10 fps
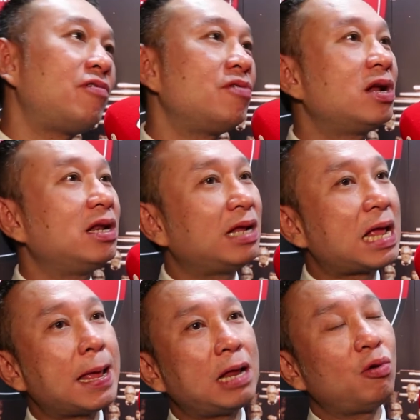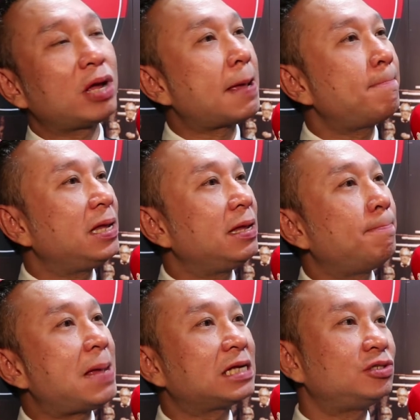Everyone look happy.
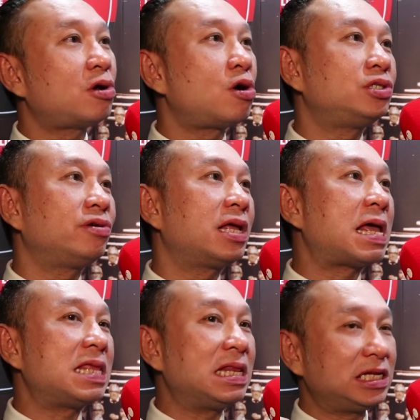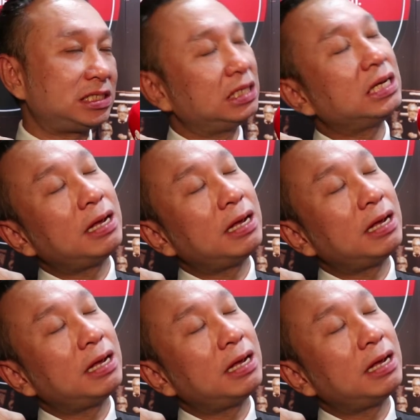Back to all together. I think this.